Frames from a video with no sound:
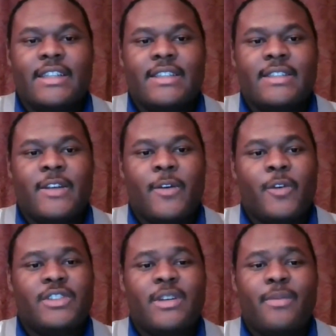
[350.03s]
So
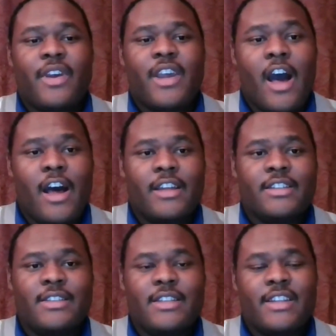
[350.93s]
those are some of the
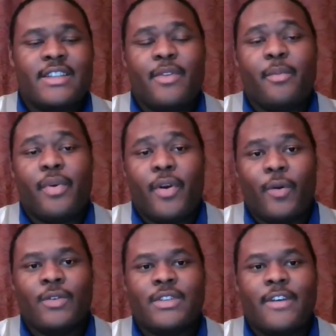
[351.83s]
cons and some of the
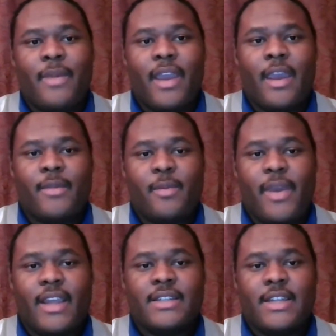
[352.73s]
pros of being an M D
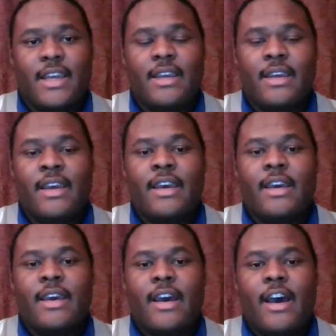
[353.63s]
PhD,
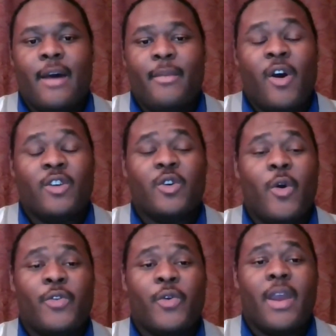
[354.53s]
um, and also
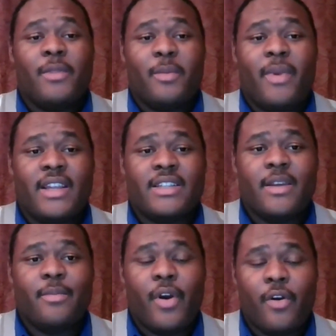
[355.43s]
going through an M D
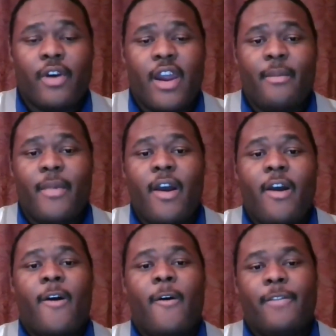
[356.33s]
PhD program.
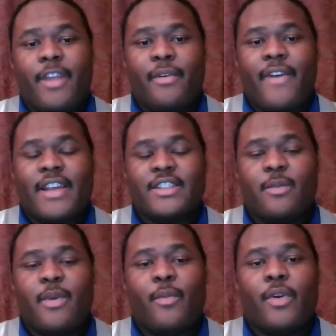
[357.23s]
Hopefully that provides a little
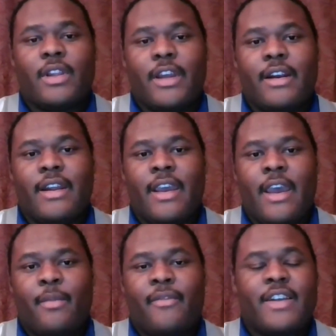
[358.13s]
bit more clarity
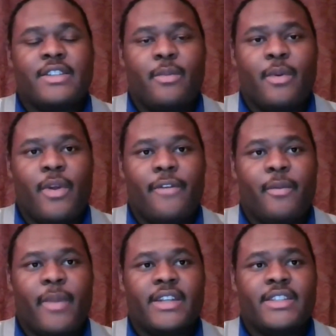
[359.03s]
and provides a little bit more
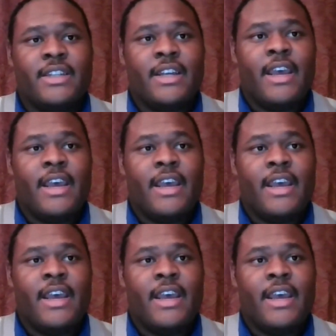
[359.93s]
information.